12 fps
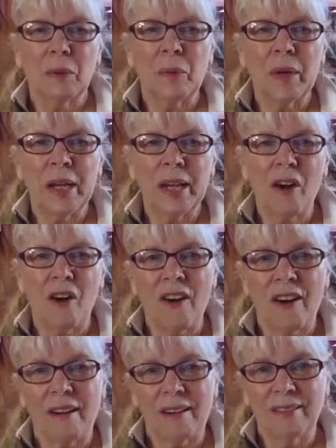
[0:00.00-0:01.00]
we
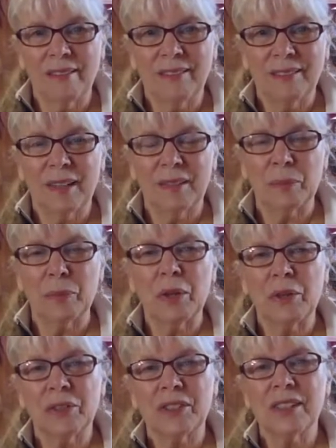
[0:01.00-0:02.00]
are
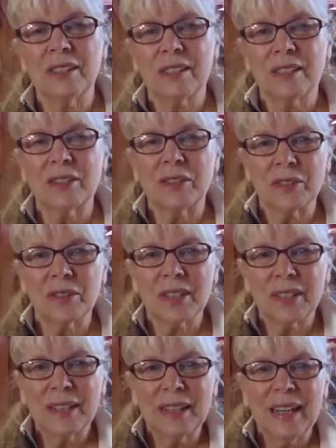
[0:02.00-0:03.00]
brothers and
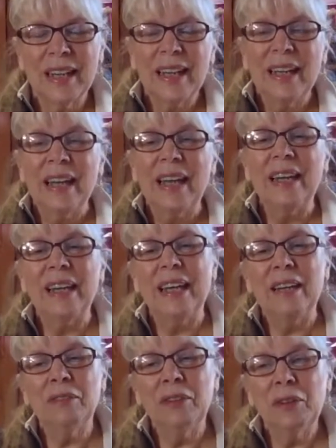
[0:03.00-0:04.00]
sisters. And
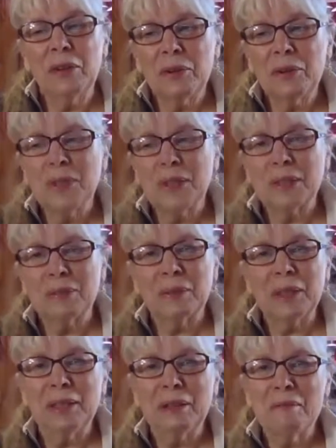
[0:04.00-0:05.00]
even those that
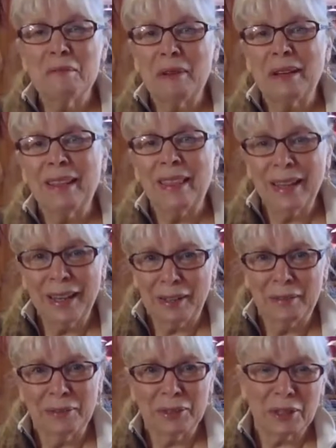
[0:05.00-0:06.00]
we don't want to think
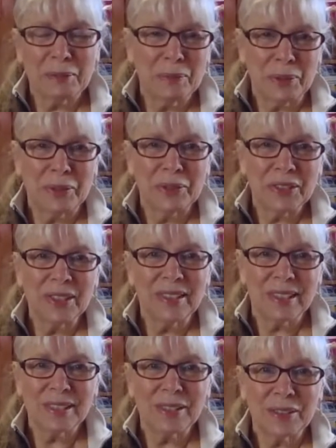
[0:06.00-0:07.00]
of as our brothers and
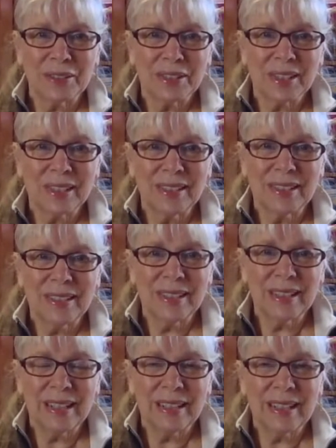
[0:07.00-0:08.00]
sisters,
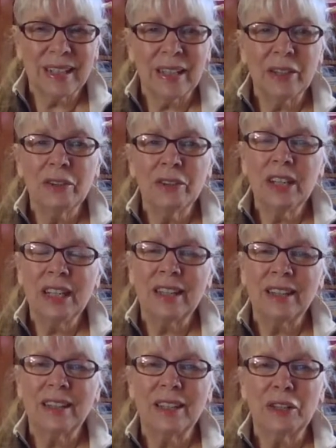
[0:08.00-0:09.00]

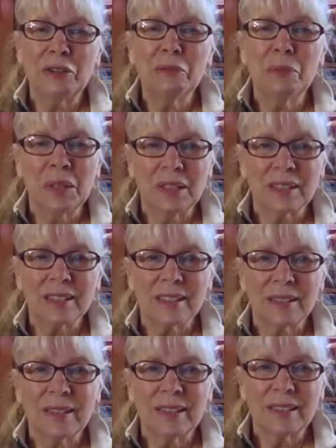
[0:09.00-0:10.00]
underneath the
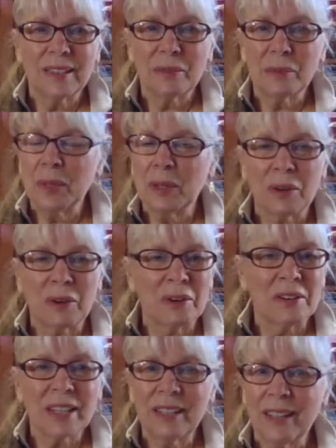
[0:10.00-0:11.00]
humanness, we are
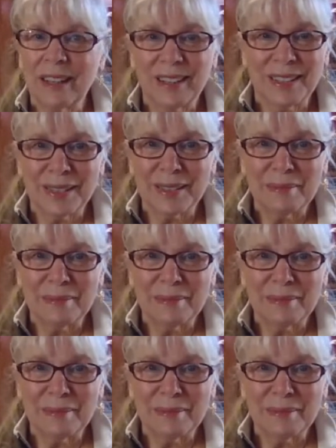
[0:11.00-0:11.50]
all connected.